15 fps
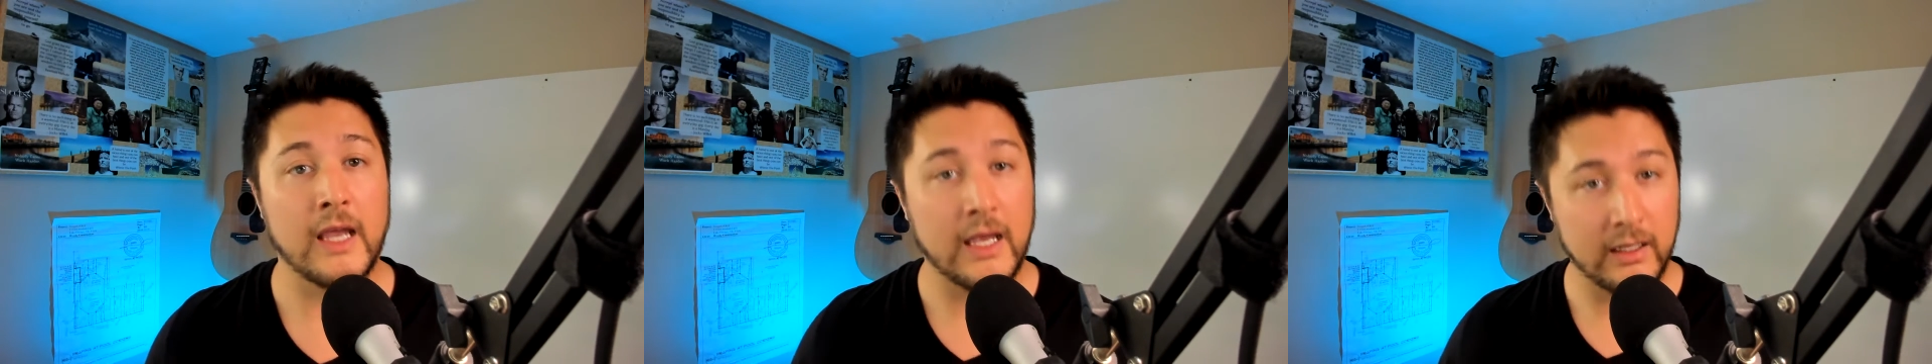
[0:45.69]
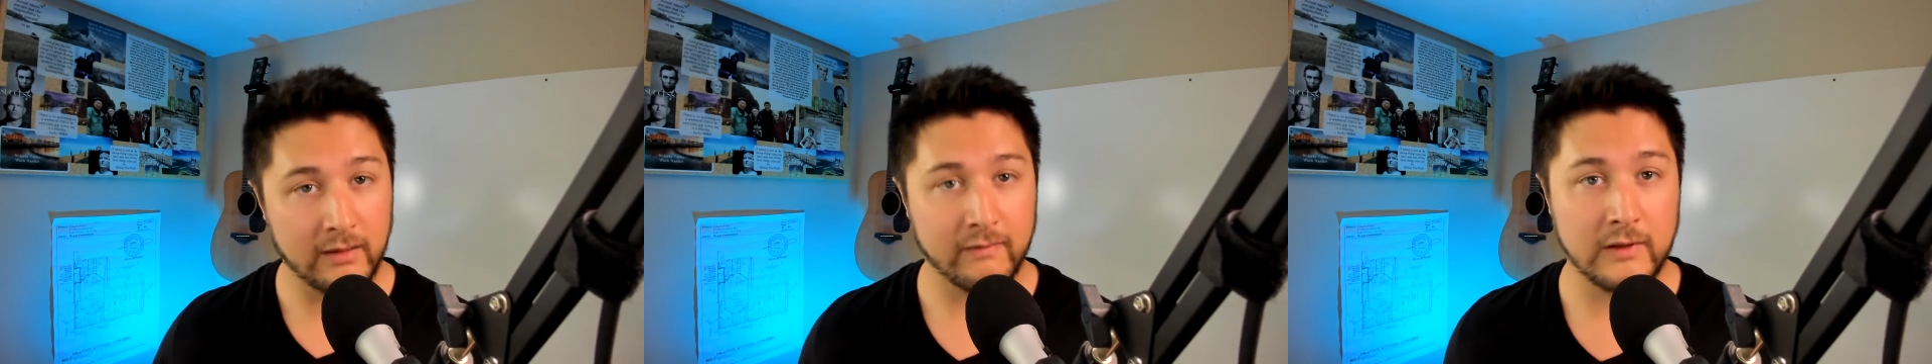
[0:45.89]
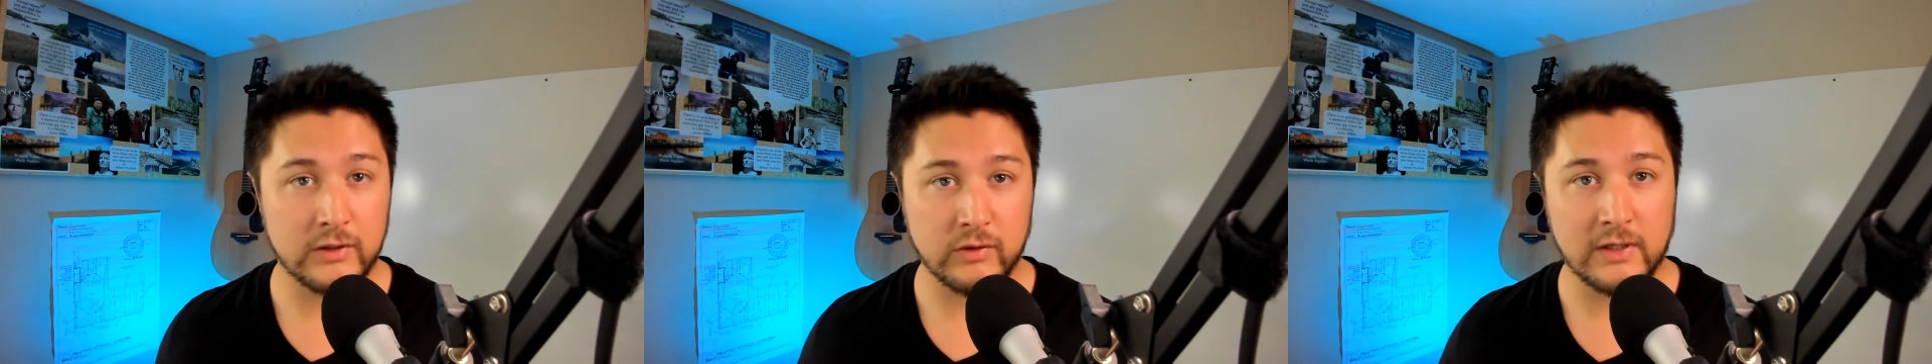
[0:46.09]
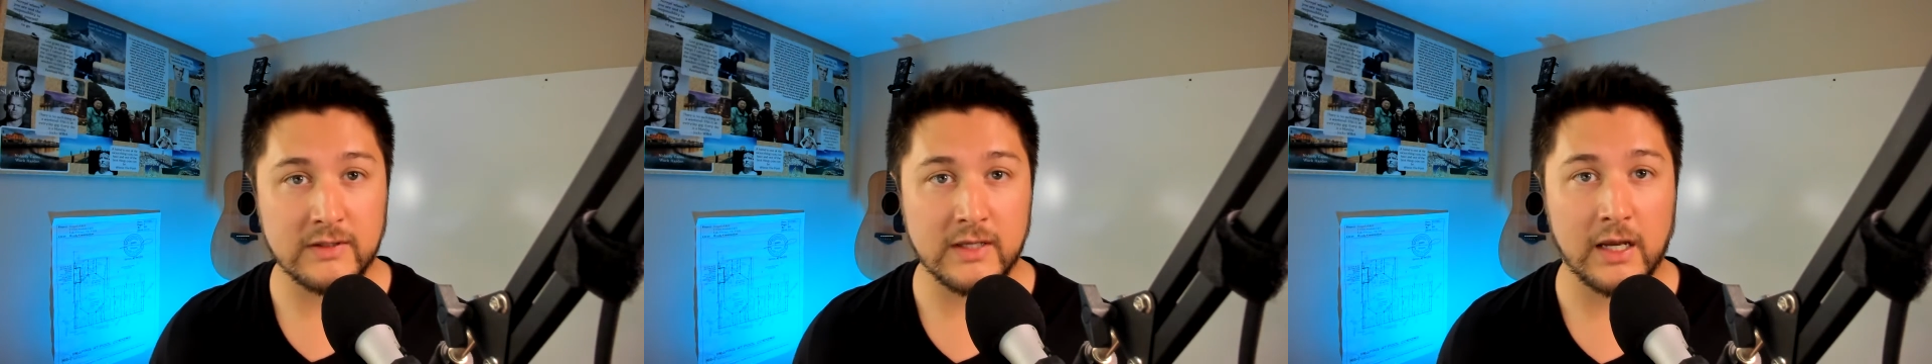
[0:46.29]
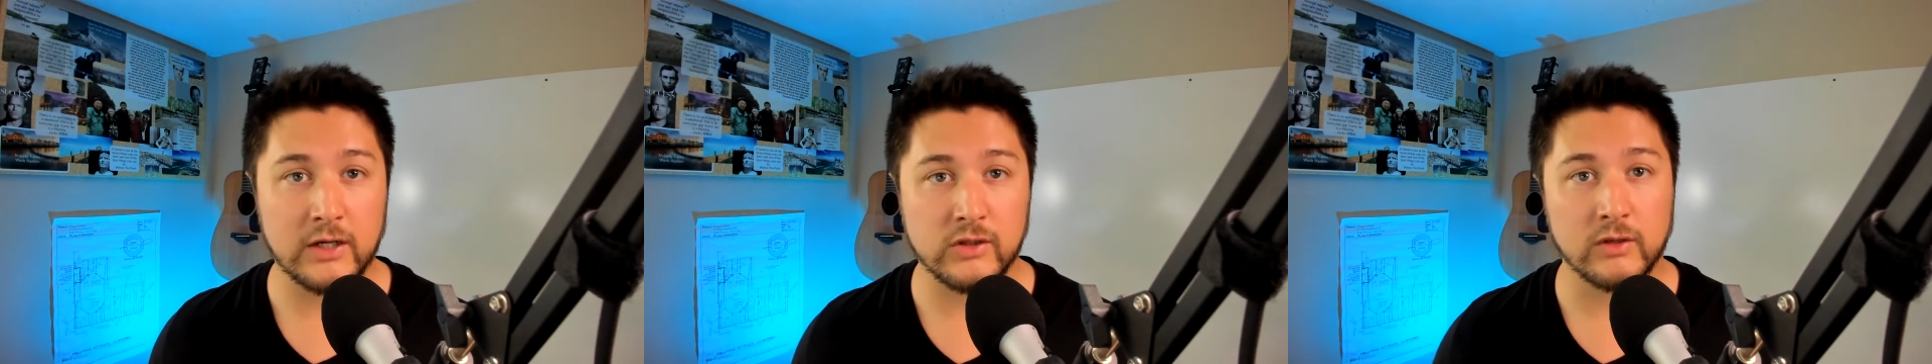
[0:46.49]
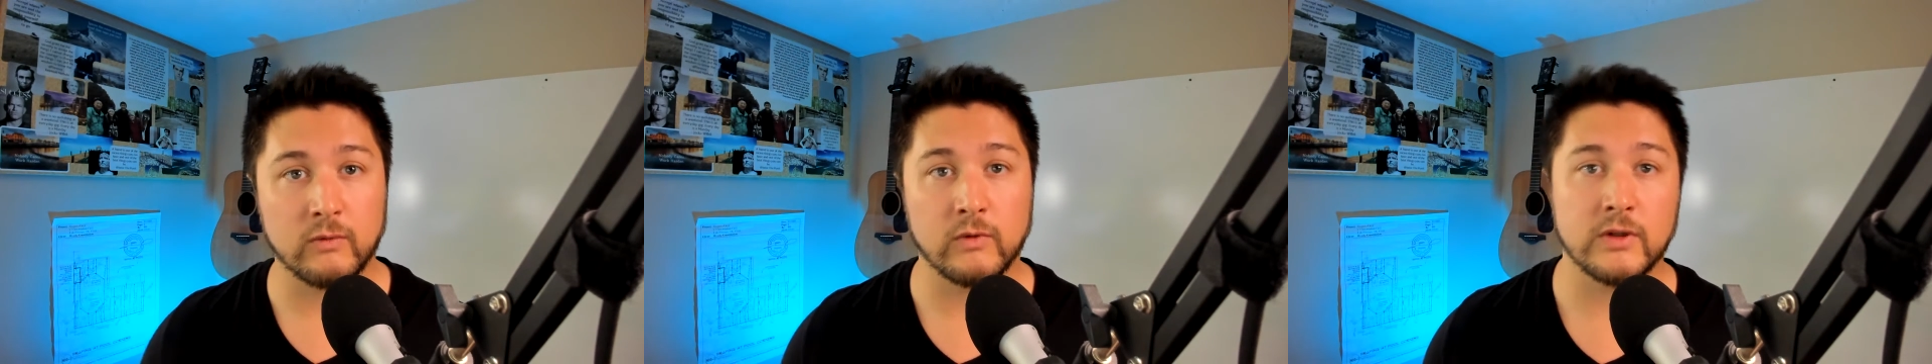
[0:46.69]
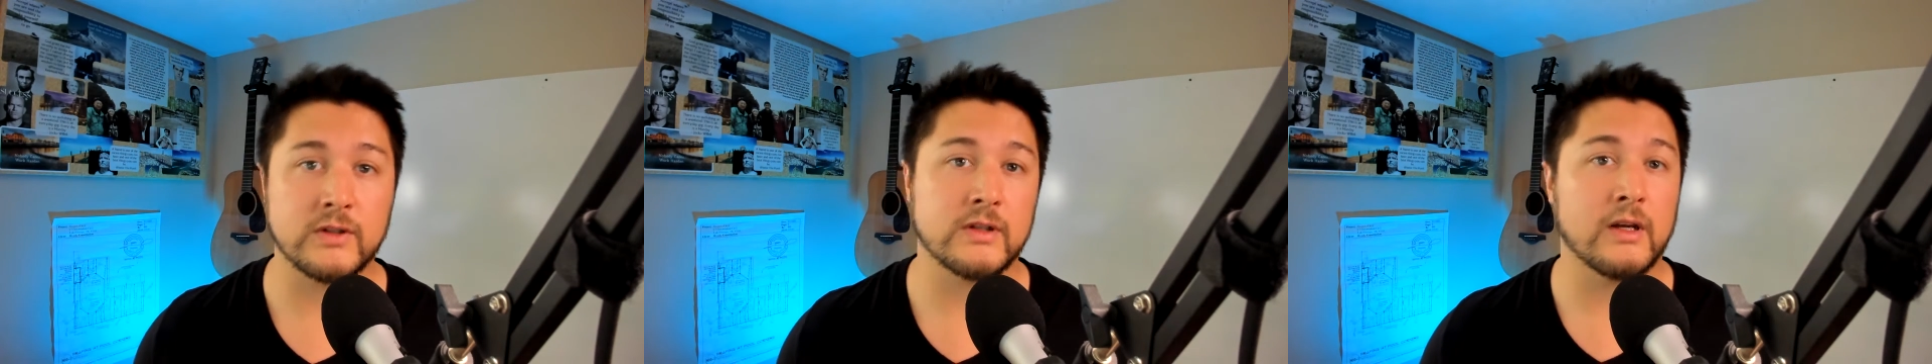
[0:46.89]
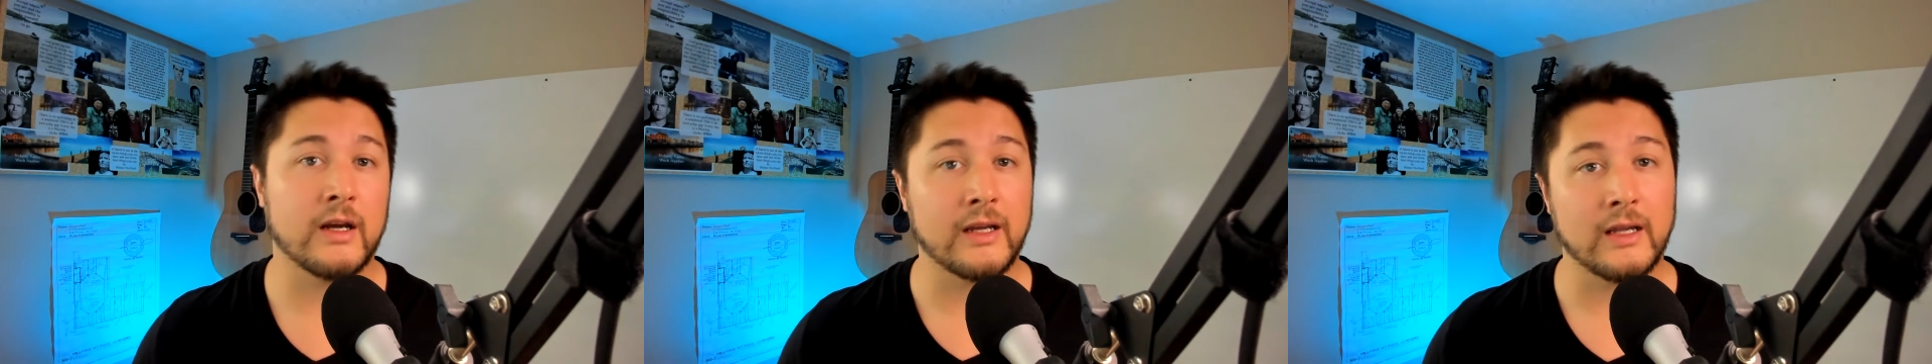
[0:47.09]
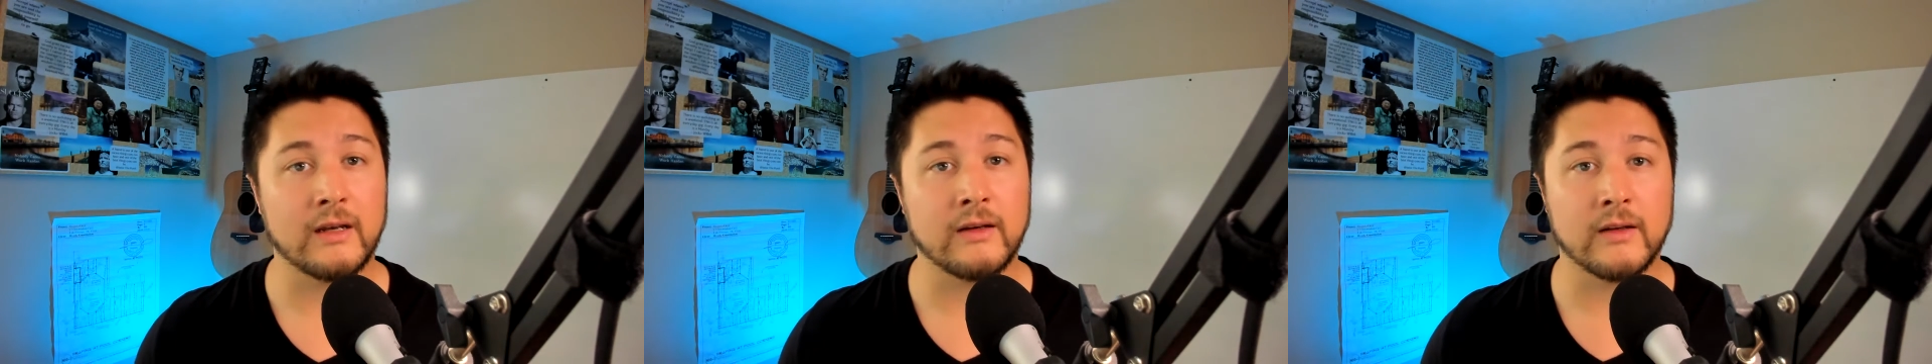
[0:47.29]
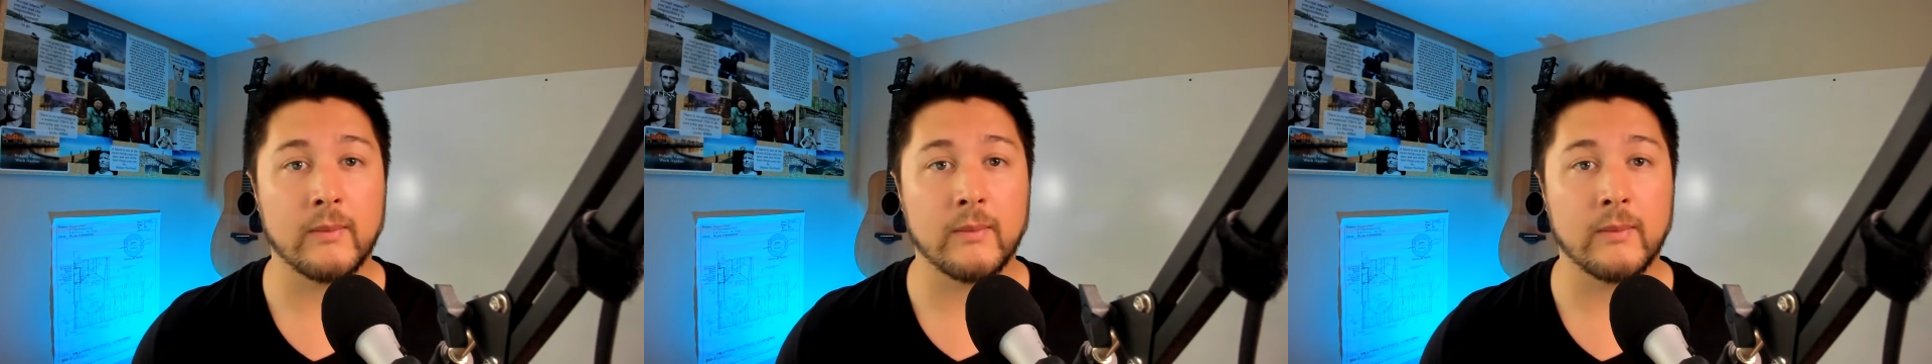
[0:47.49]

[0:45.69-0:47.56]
end of the transaction, which again,